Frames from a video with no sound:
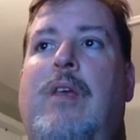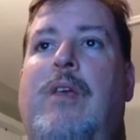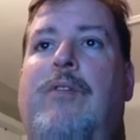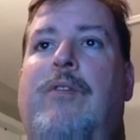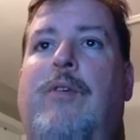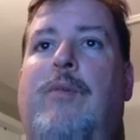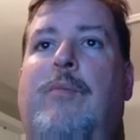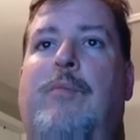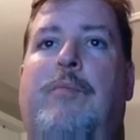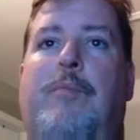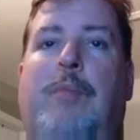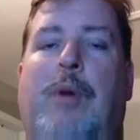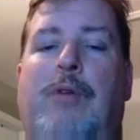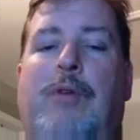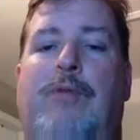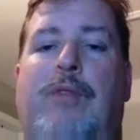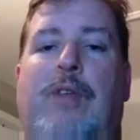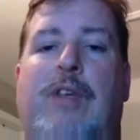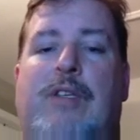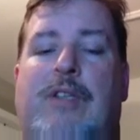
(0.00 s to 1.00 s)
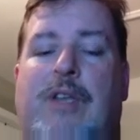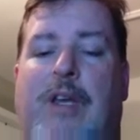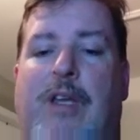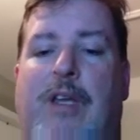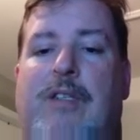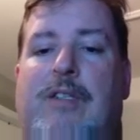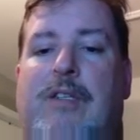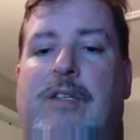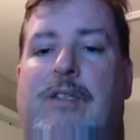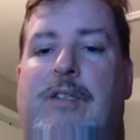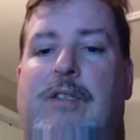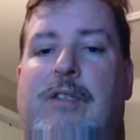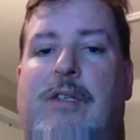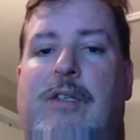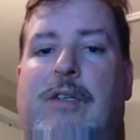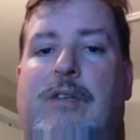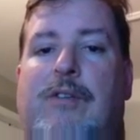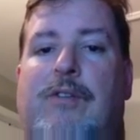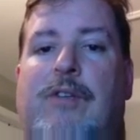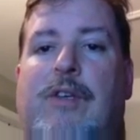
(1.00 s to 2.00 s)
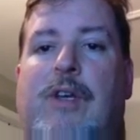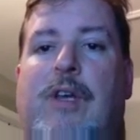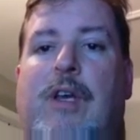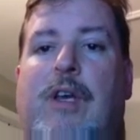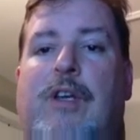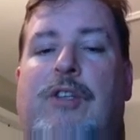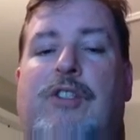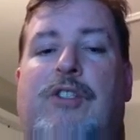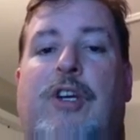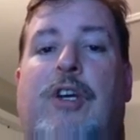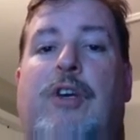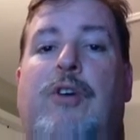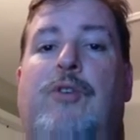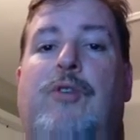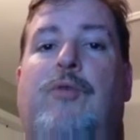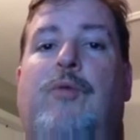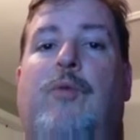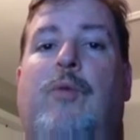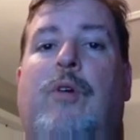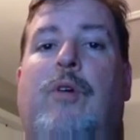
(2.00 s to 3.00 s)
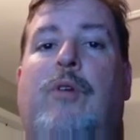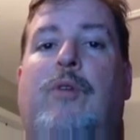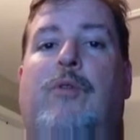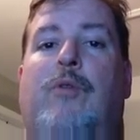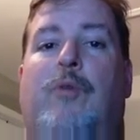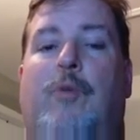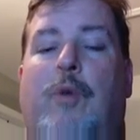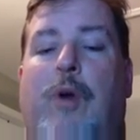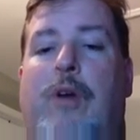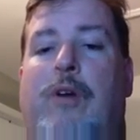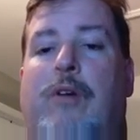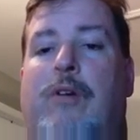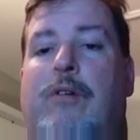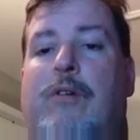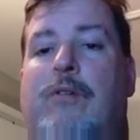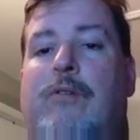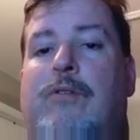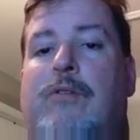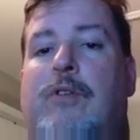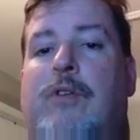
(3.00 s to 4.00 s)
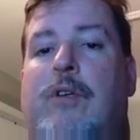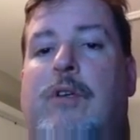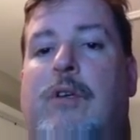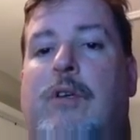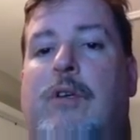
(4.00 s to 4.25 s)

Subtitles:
So both these instances shows where Quakers